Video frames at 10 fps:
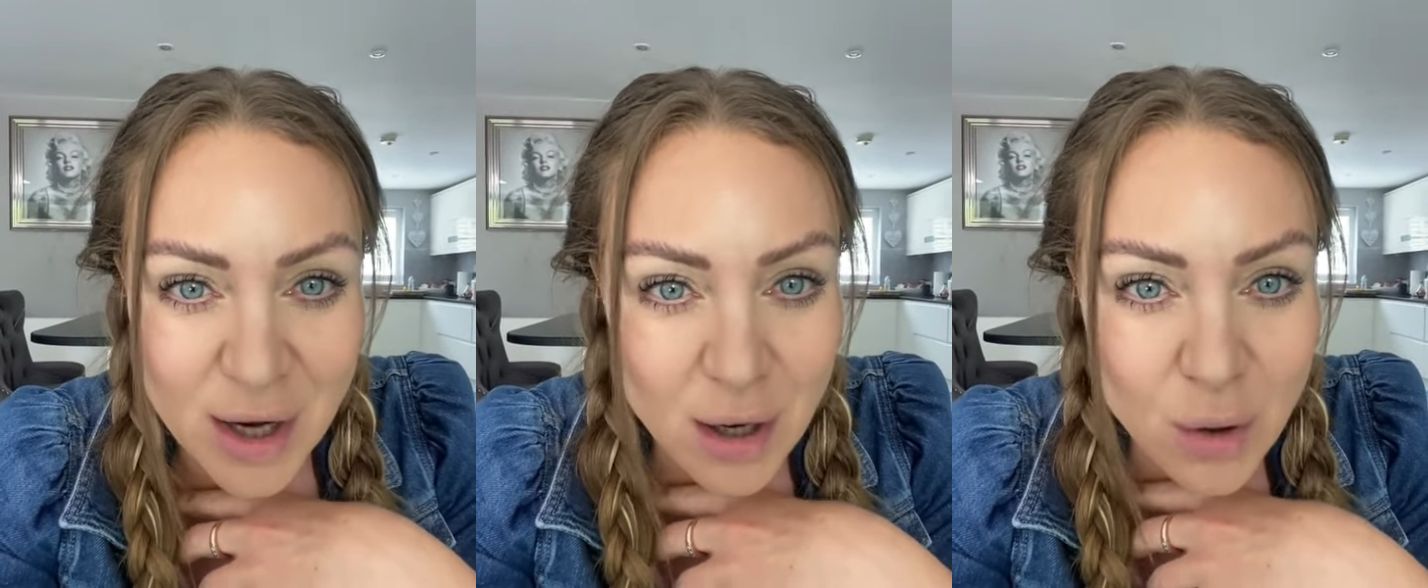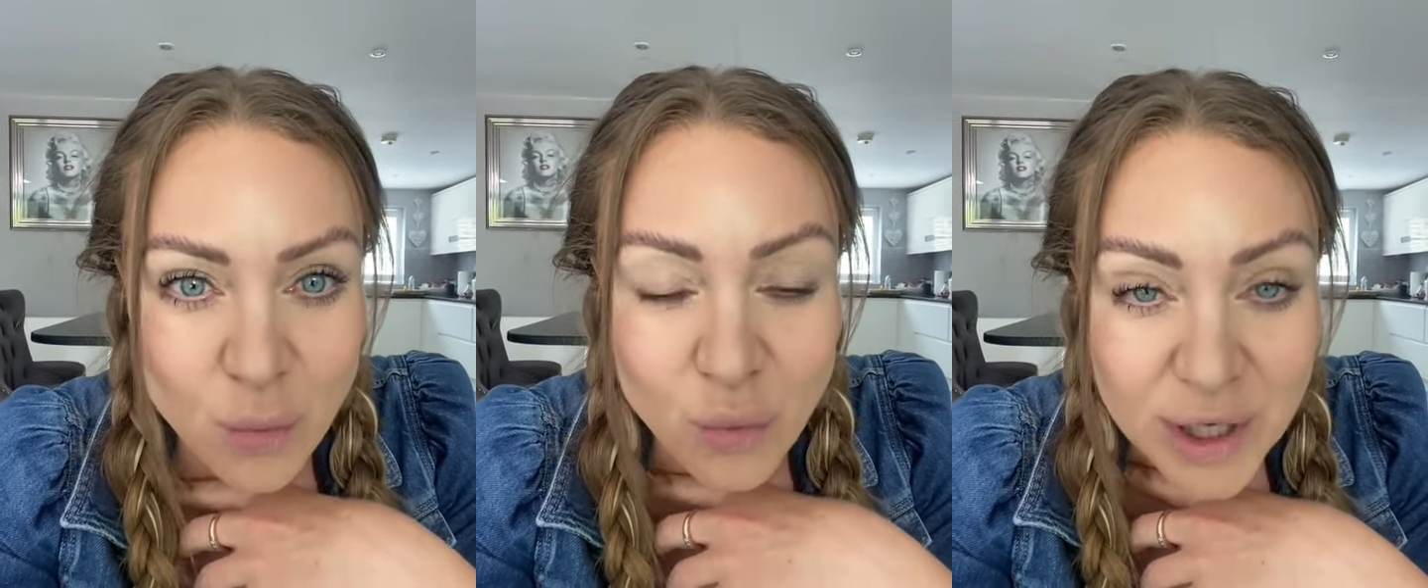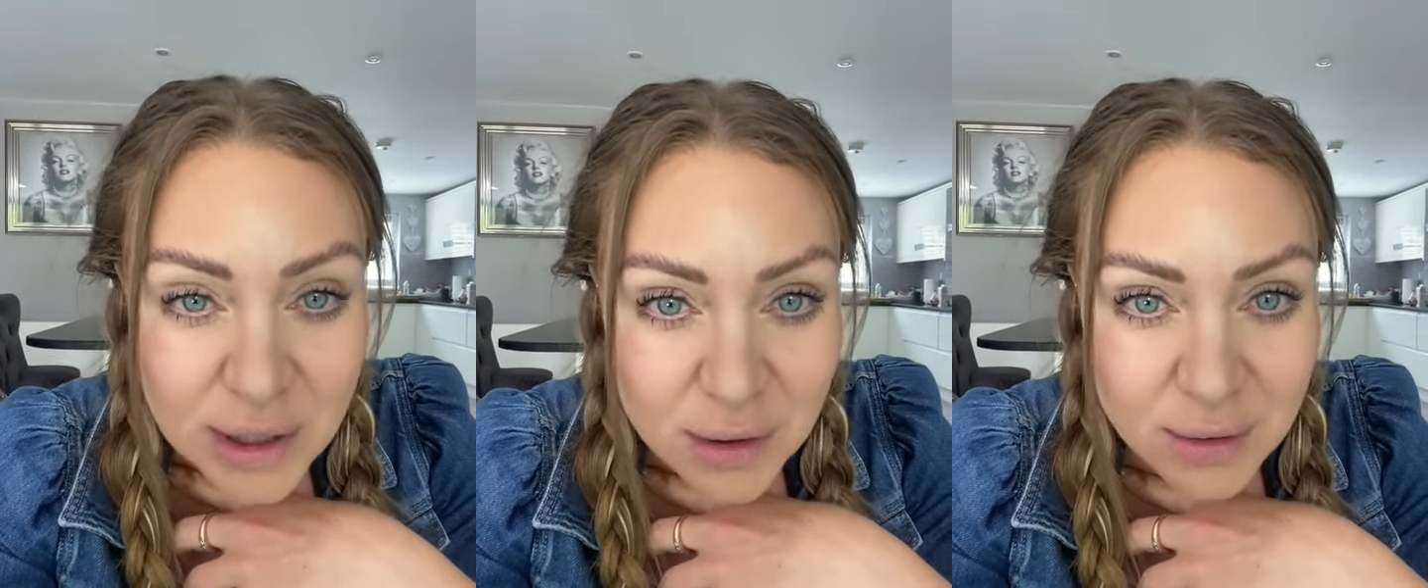that goal
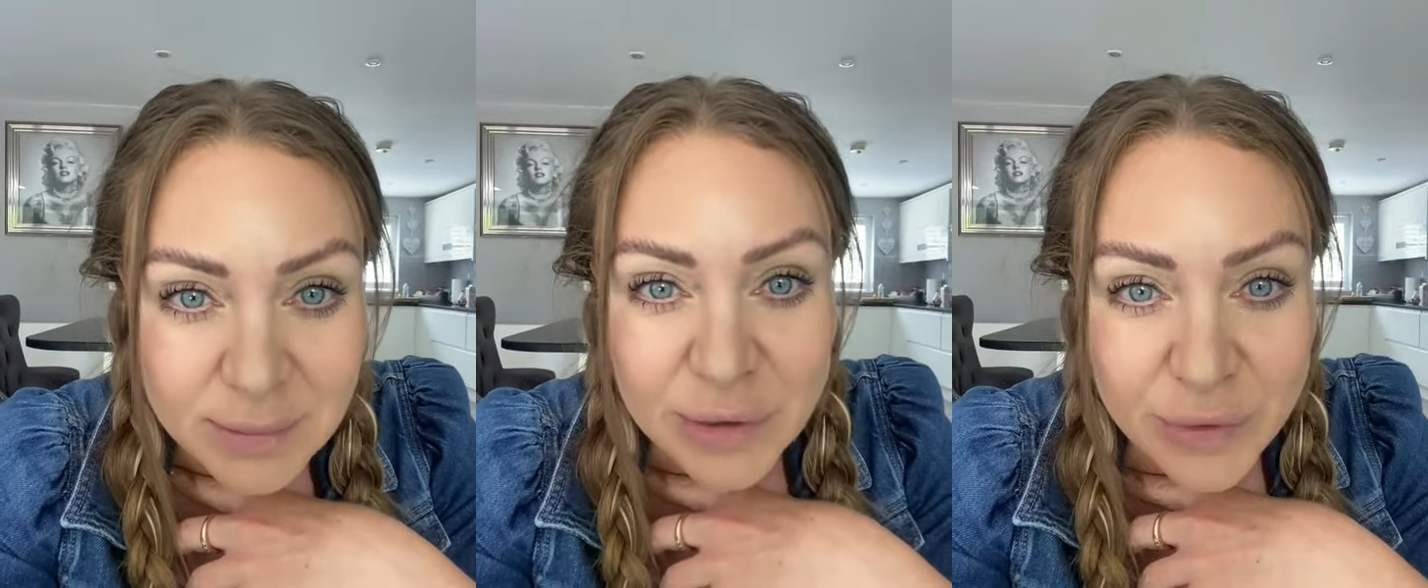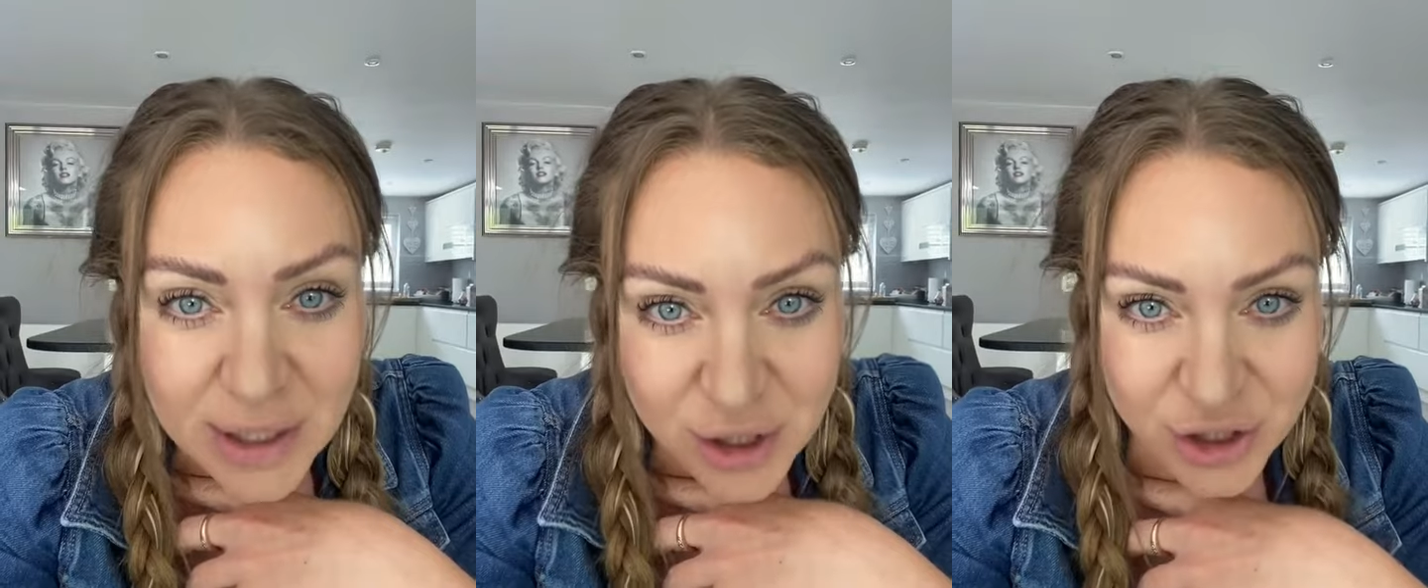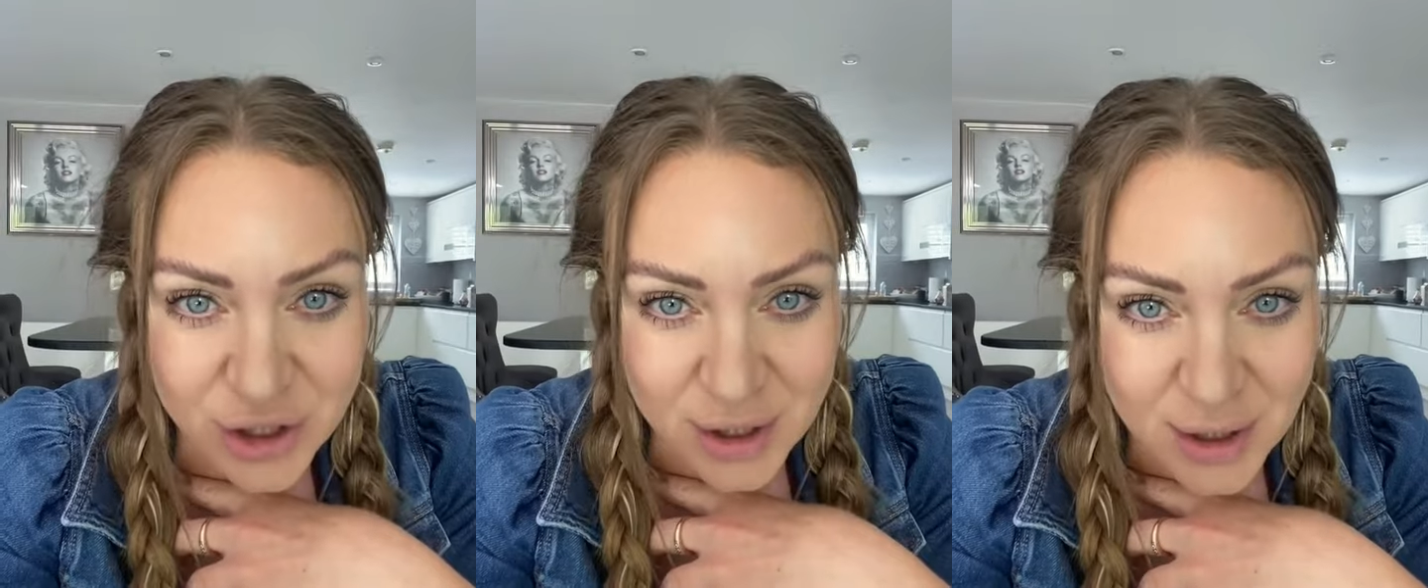will be
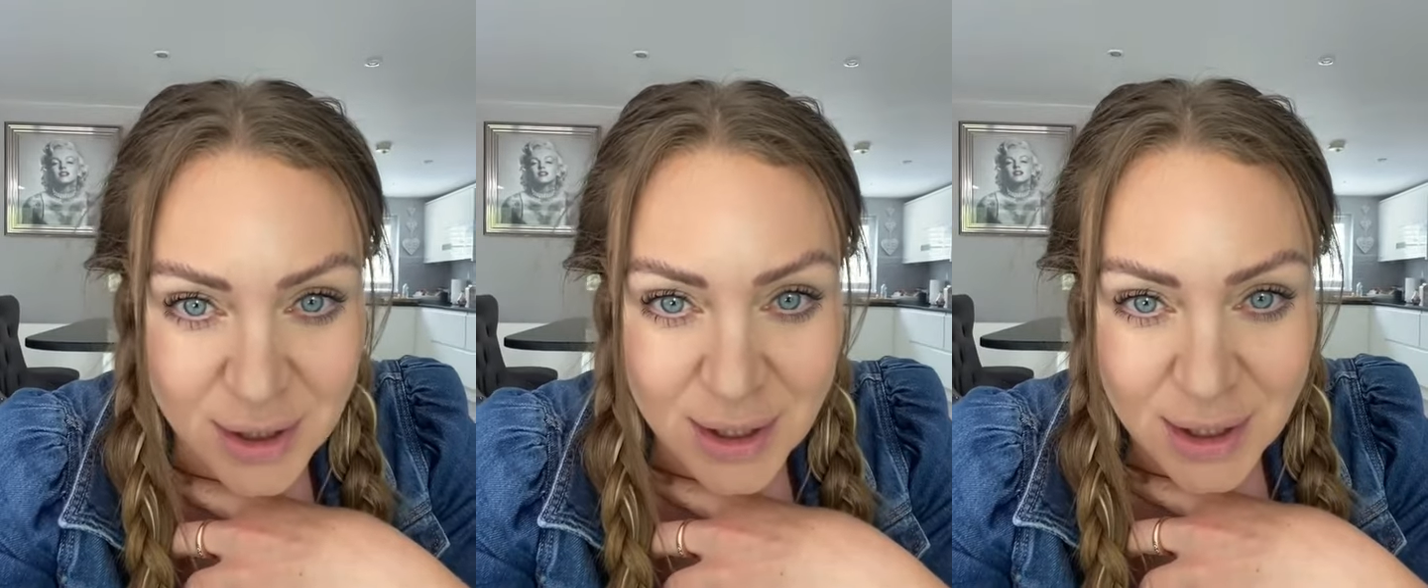reached.